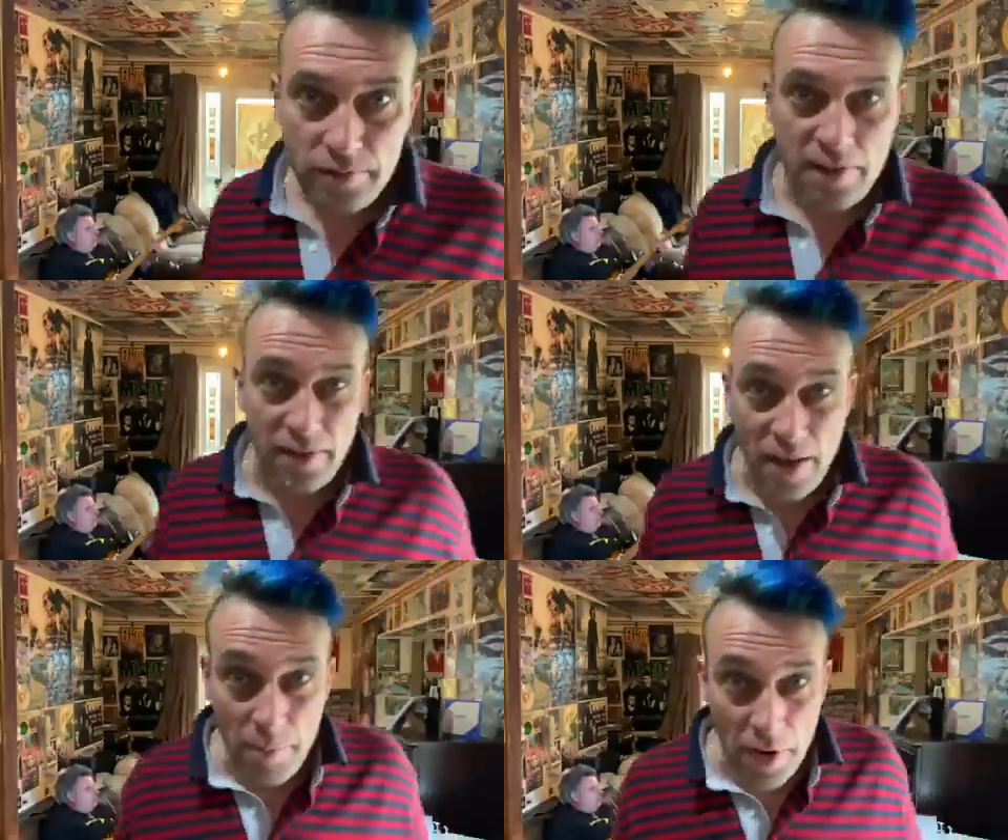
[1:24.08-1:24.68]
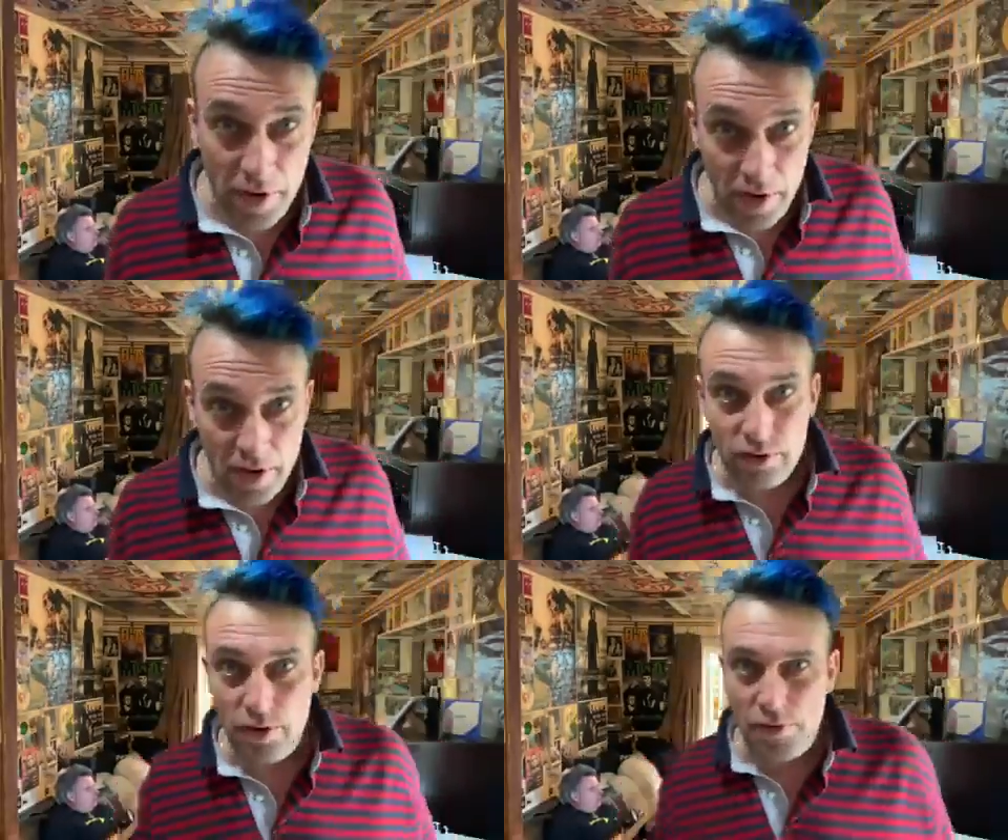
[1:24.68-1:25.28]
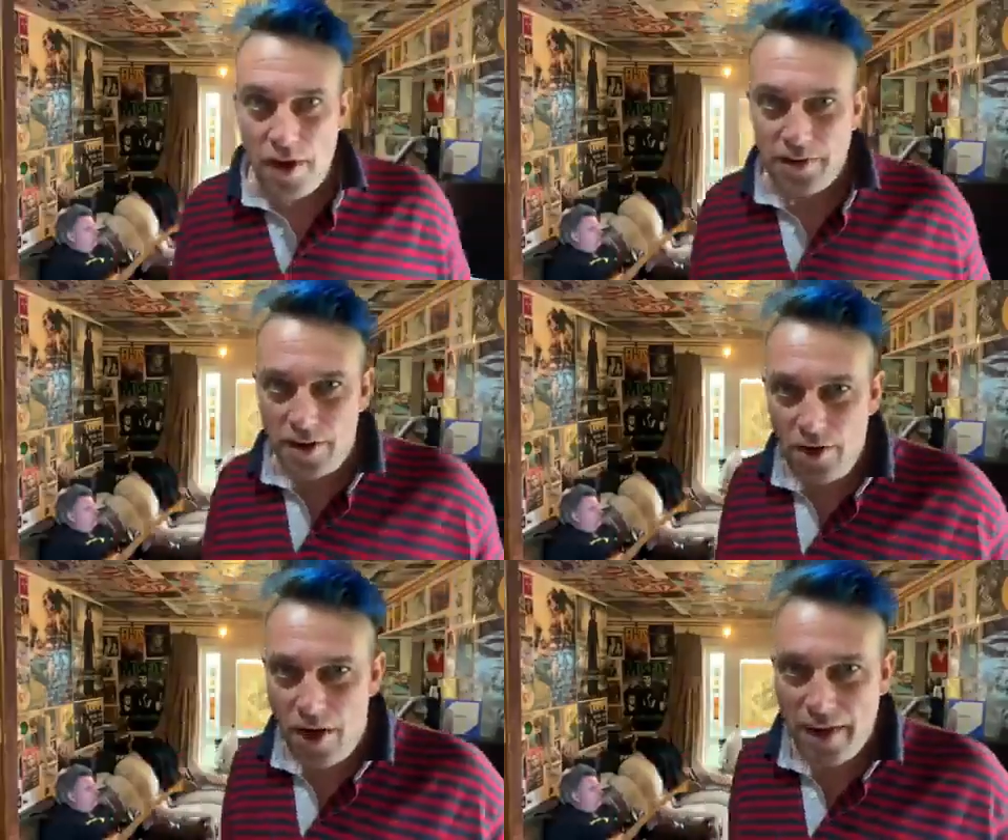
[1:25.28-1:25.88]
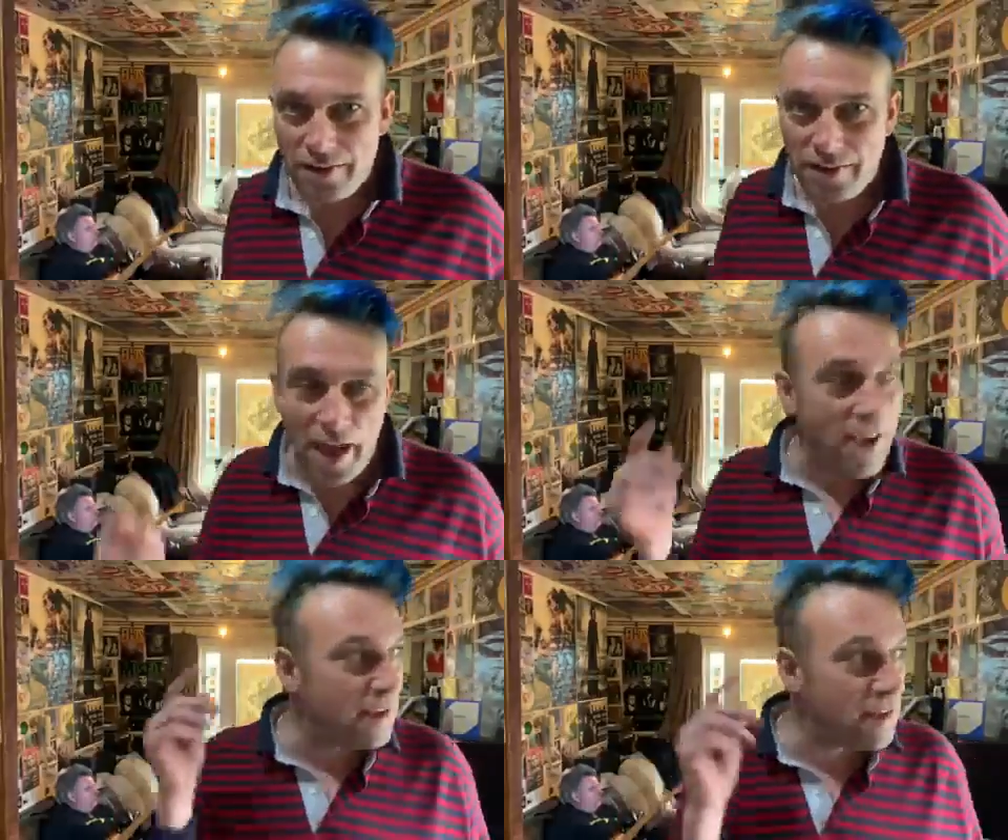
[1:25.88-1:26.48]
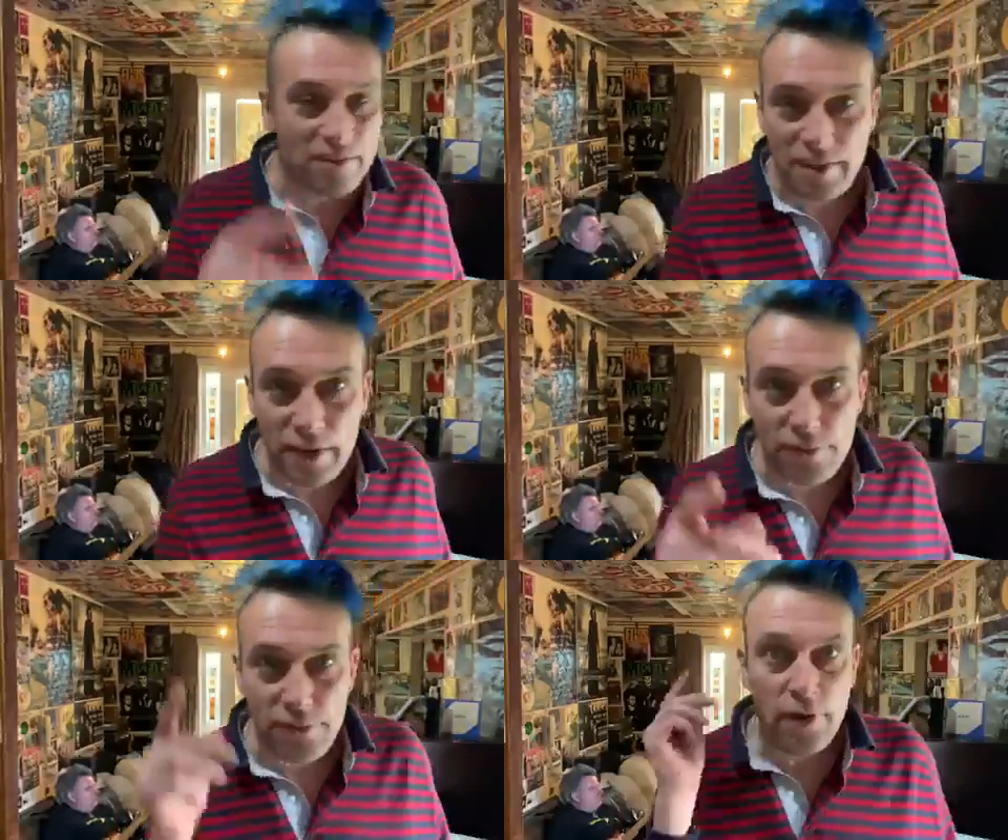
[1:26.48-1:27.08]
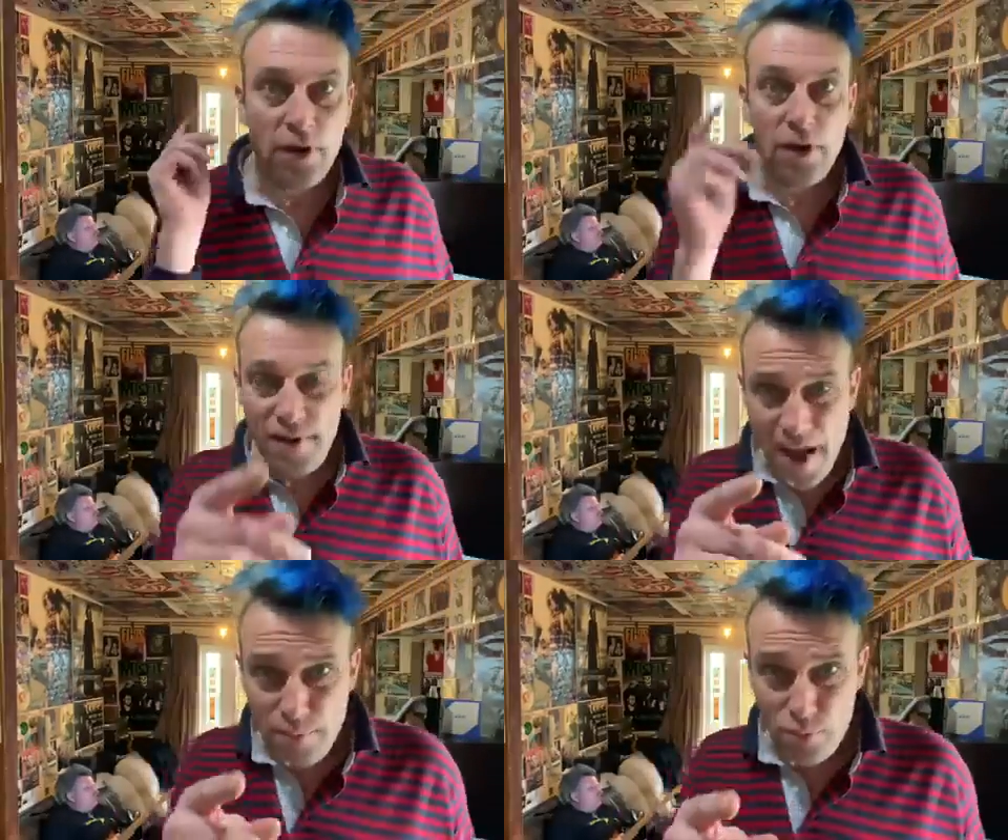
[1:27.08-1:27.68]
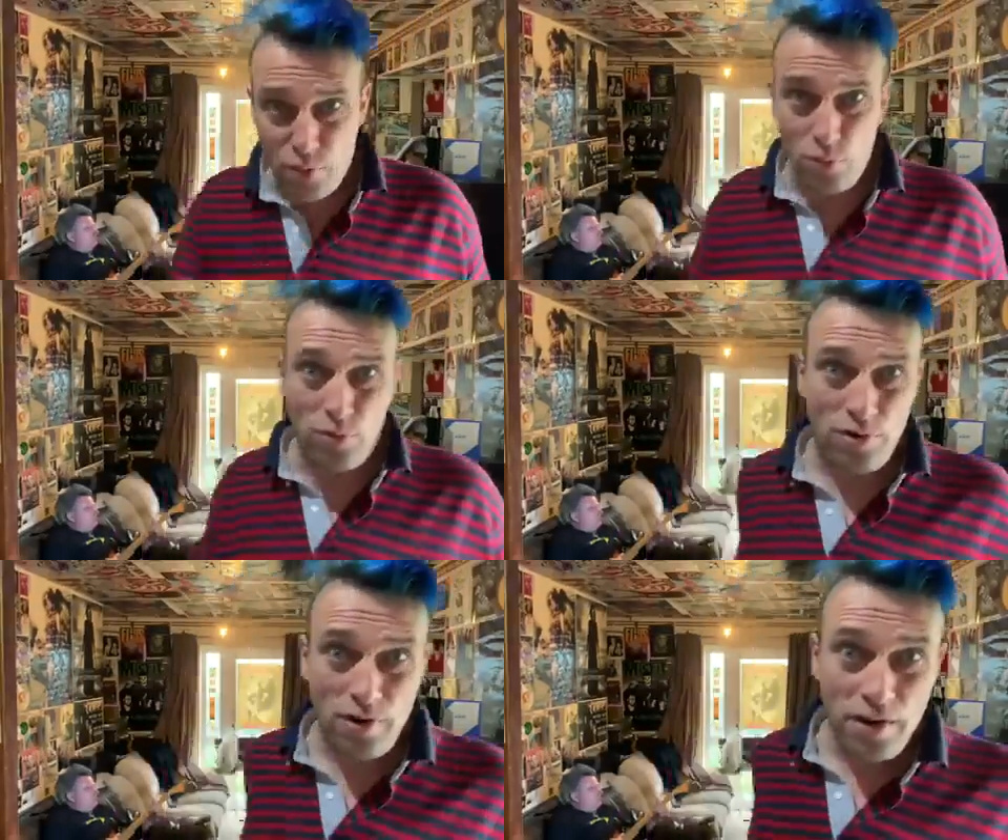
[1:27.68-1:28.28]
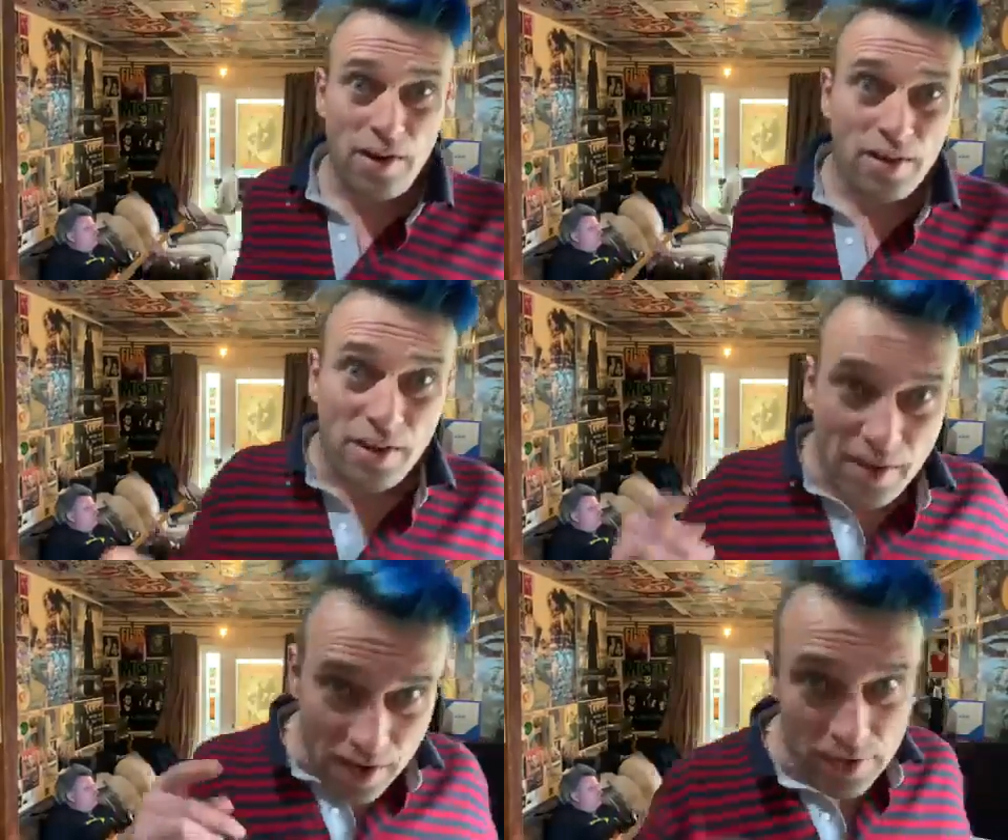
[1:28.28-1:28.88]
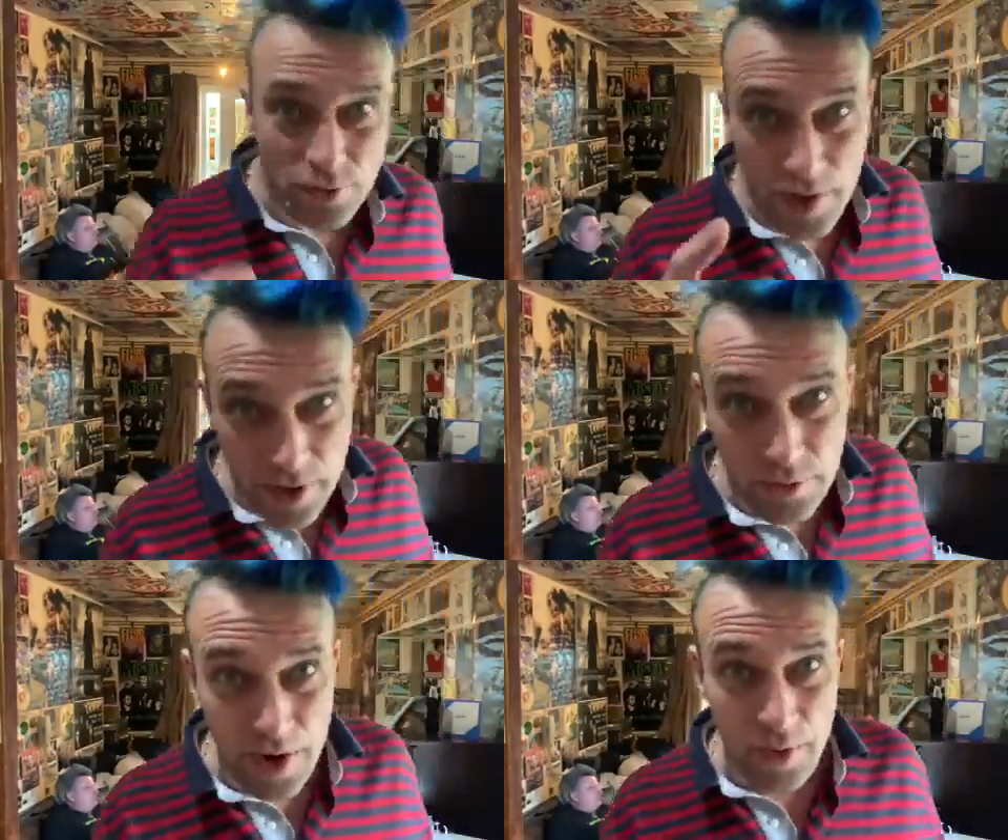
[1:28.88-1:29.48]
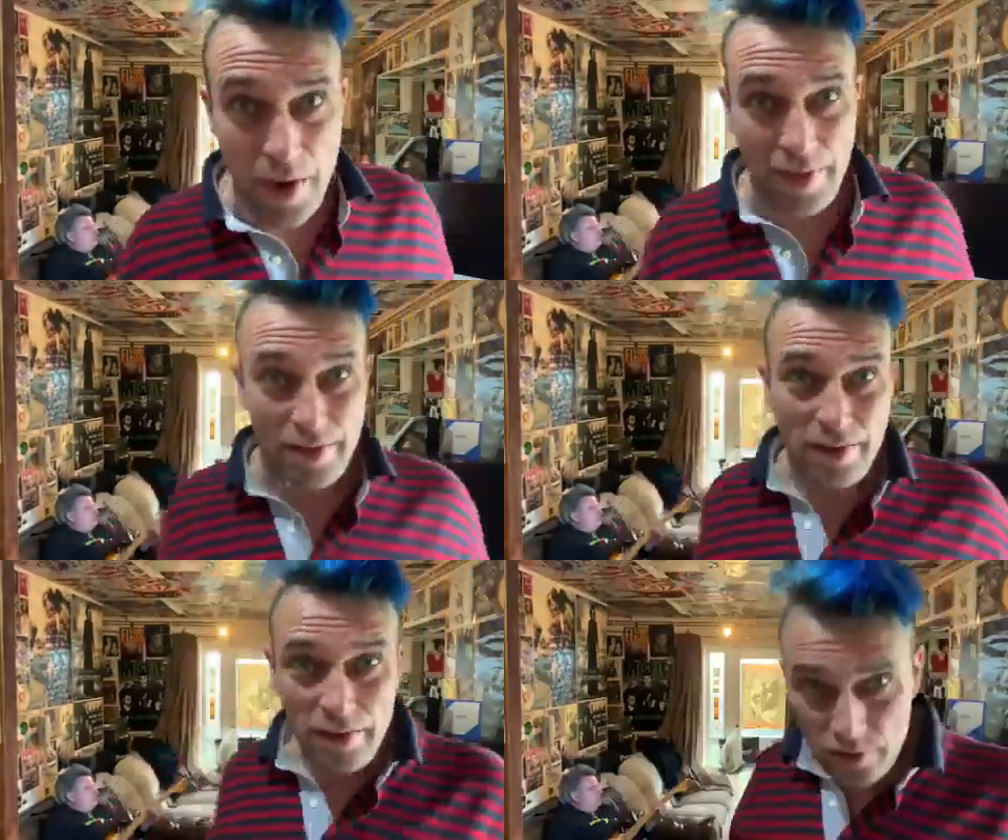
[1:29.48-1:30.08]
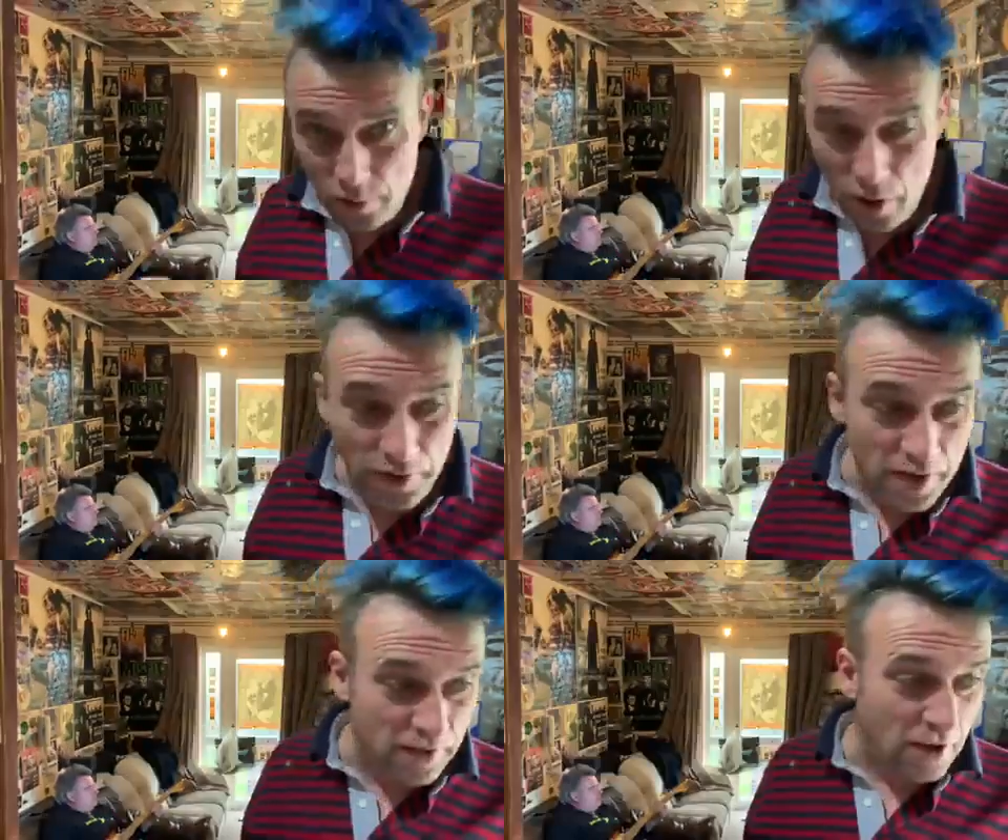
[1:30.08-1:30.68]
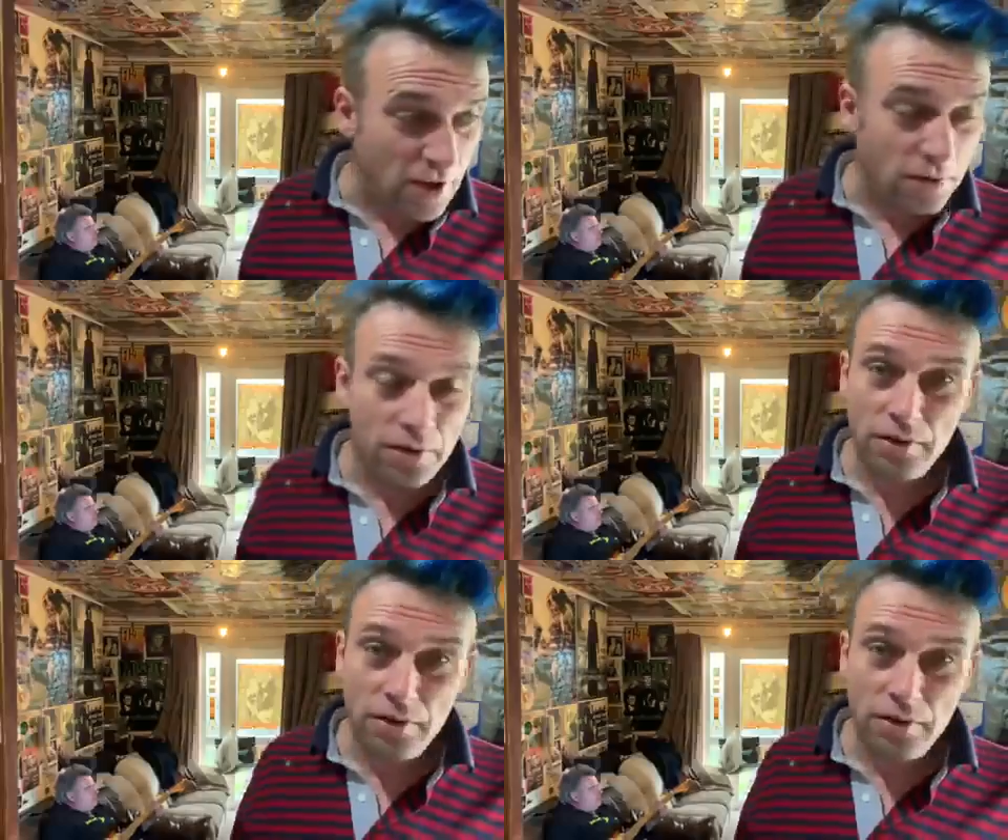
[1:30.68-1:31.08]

September, the year 2009. Today is the 6th of April, the year 2021. 12 years ago.